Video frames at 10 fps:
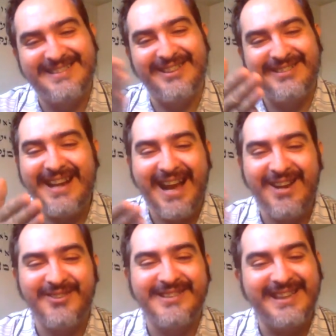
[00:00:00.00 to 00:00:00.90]
So
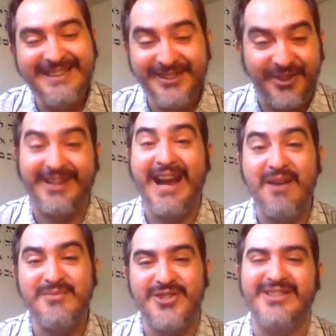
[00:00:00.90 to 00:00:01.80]
now that you're
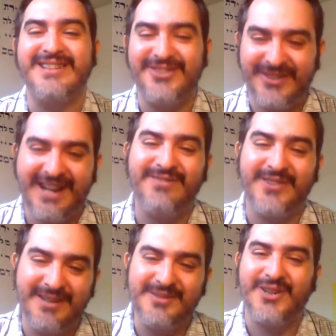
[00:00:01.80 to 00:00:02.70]
captured, it's okay
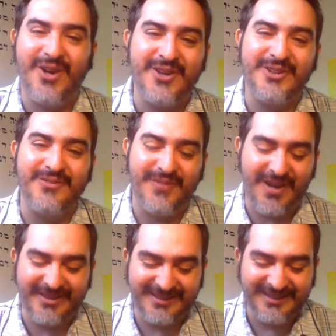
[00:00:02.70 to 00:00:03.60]
for him to call you
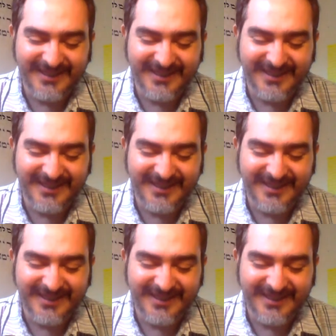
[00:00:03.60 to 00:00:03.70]
father.